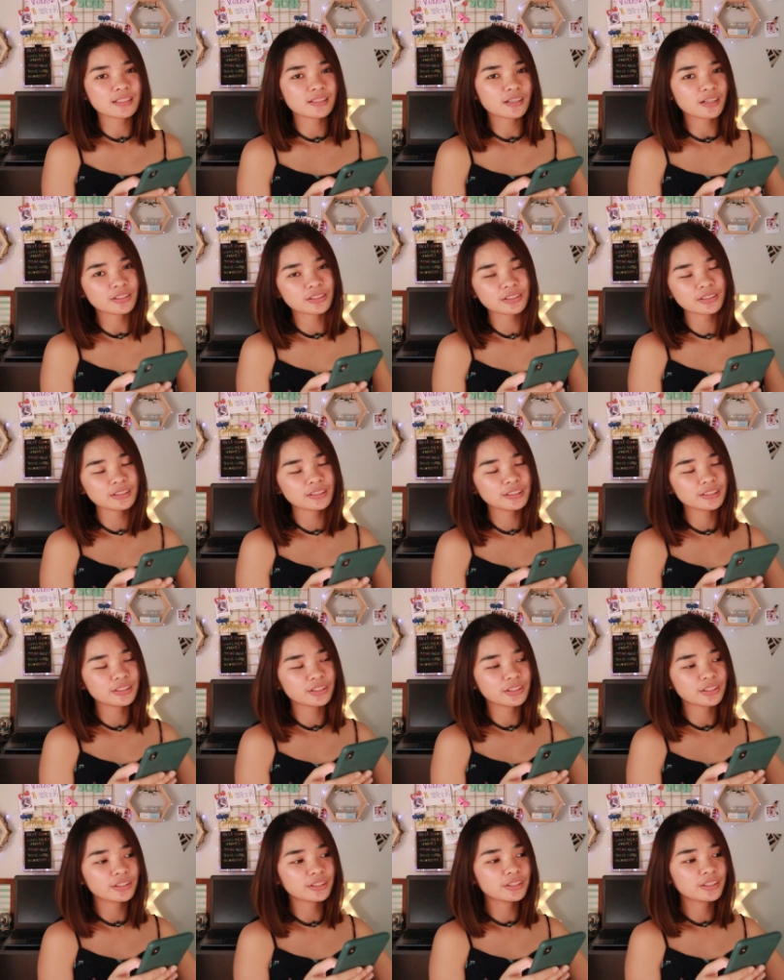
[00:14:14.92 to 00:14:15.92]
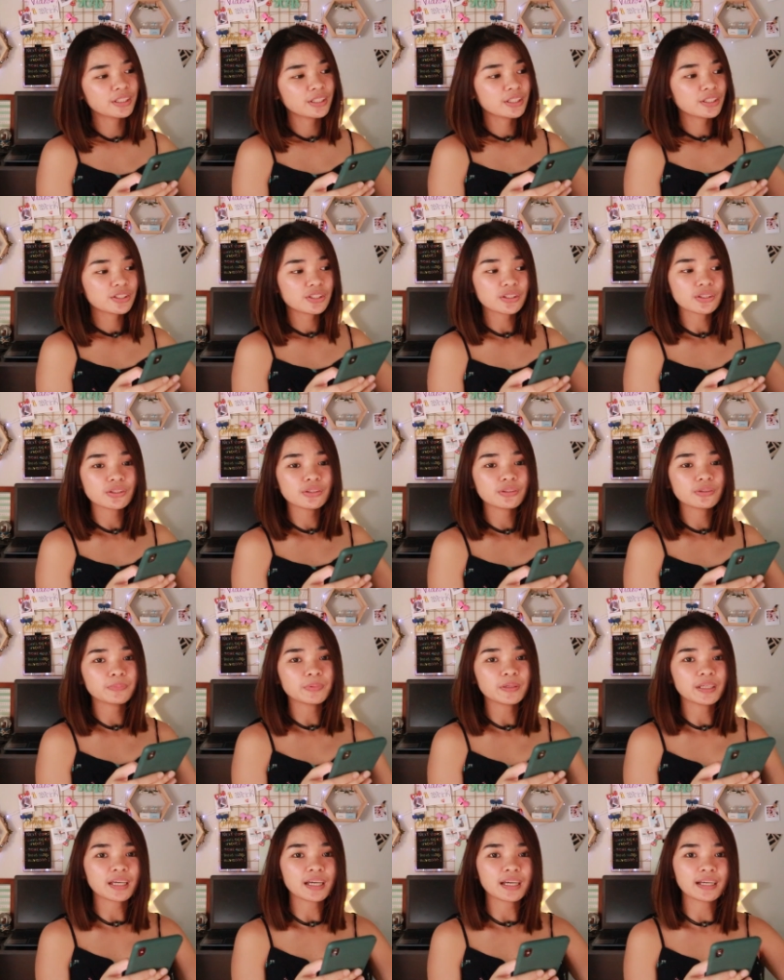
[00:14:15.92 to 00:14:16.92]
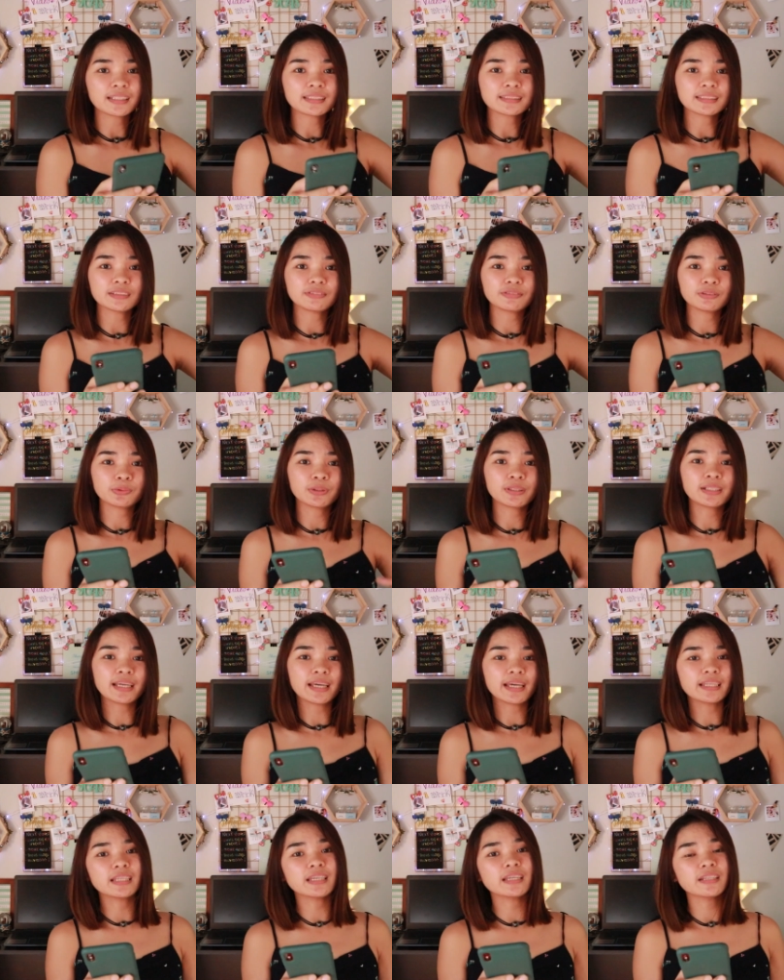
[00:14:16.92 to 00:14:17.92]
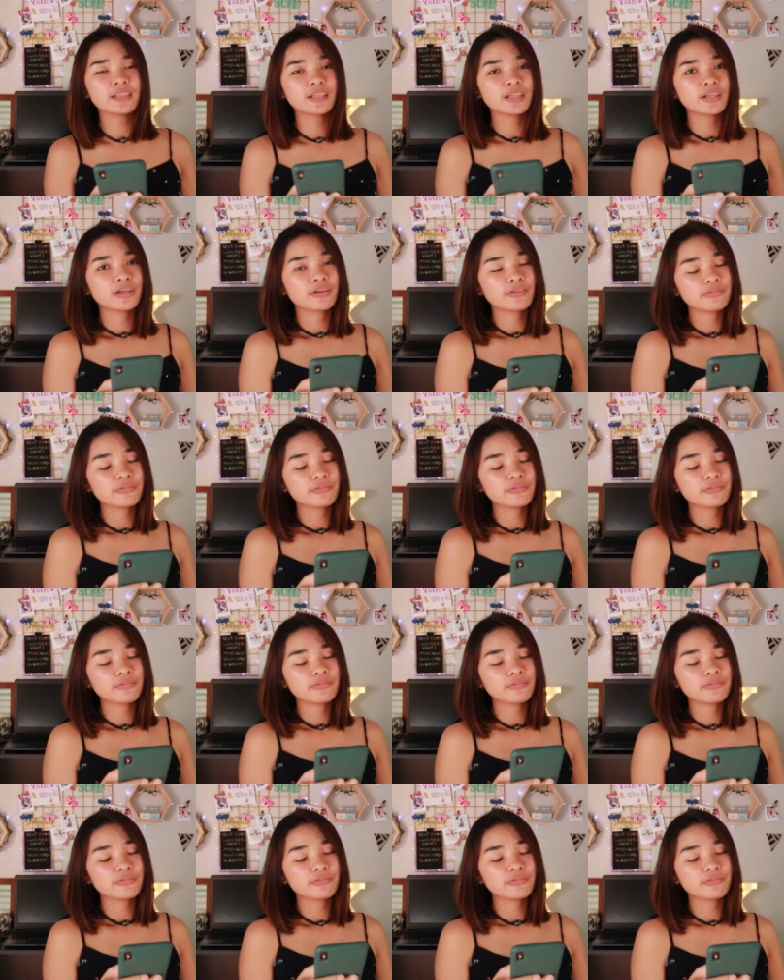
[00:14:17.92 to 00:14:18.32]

It's actually good too because if you want to edit